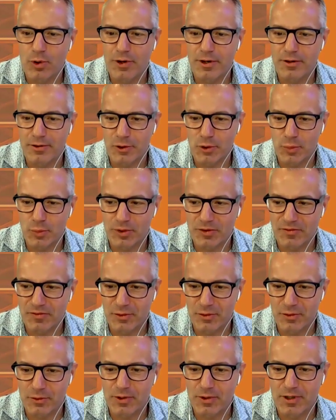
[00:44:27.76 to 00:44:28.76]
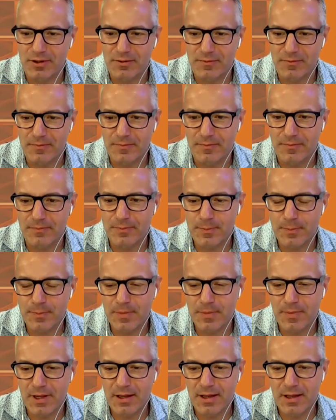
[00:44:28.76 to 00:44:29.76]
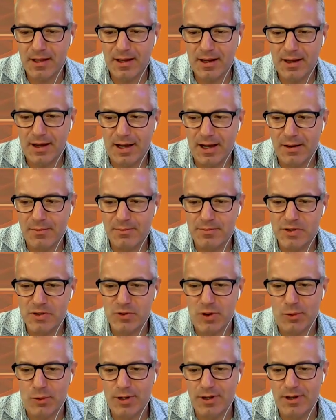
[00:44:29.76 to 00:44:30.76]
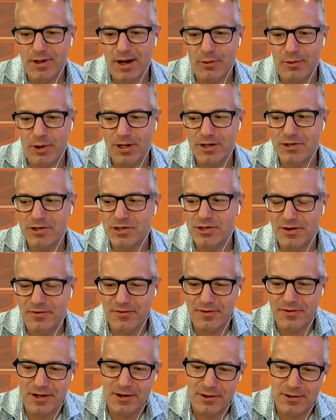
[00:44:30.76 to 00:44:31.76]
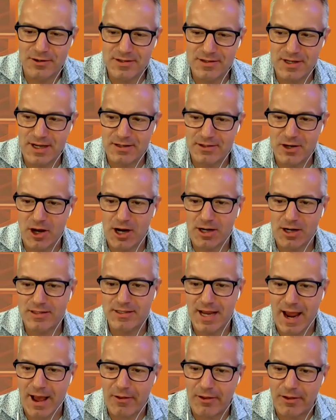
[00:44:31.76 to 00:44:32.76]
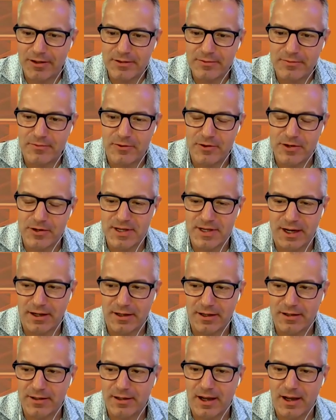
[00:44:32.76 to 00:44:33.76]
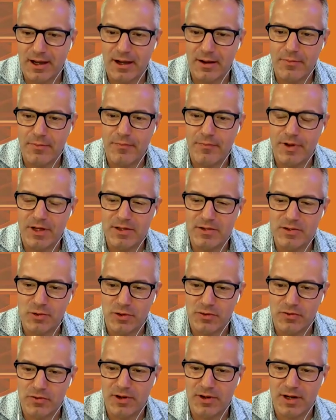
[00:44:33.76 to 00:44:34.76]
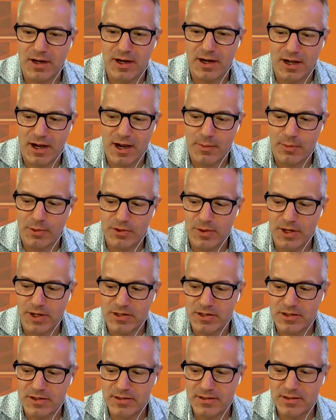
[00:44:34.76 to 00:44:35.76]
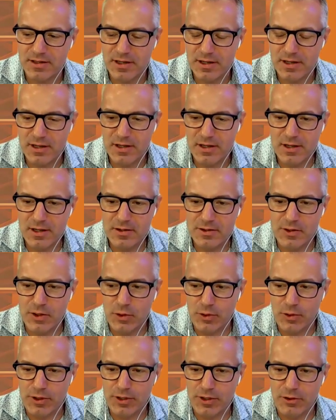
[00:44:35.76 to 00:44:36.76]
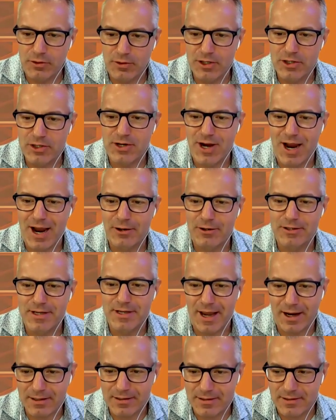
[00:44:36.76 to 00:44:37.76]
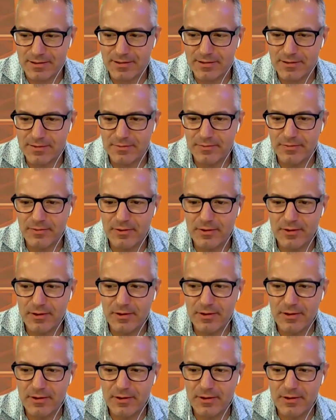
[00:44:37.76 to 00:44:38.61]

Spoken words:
reward loop, if you will. So I want to shift gears and talk talent for a second, and sort of kind of couple dimensions. So you're in Shiner, Texas.